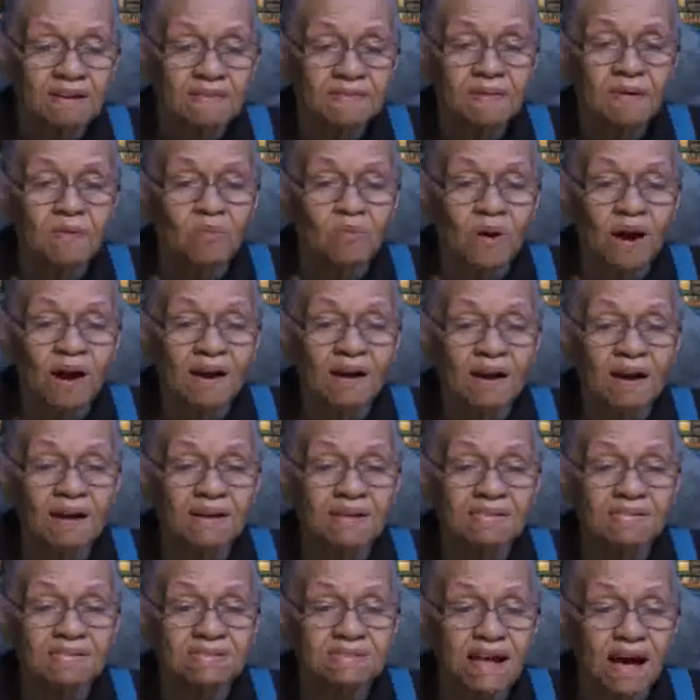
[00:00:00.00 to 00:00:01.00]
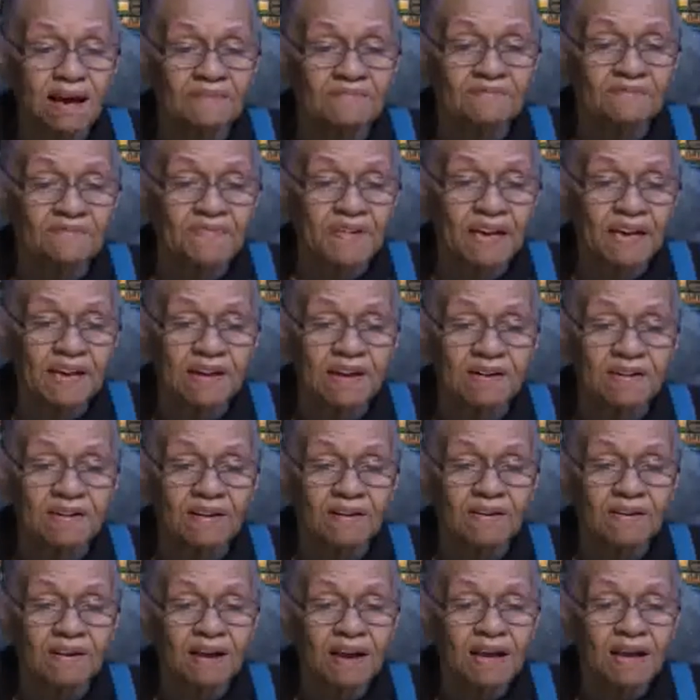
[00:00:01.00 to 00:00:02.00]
the world is not fair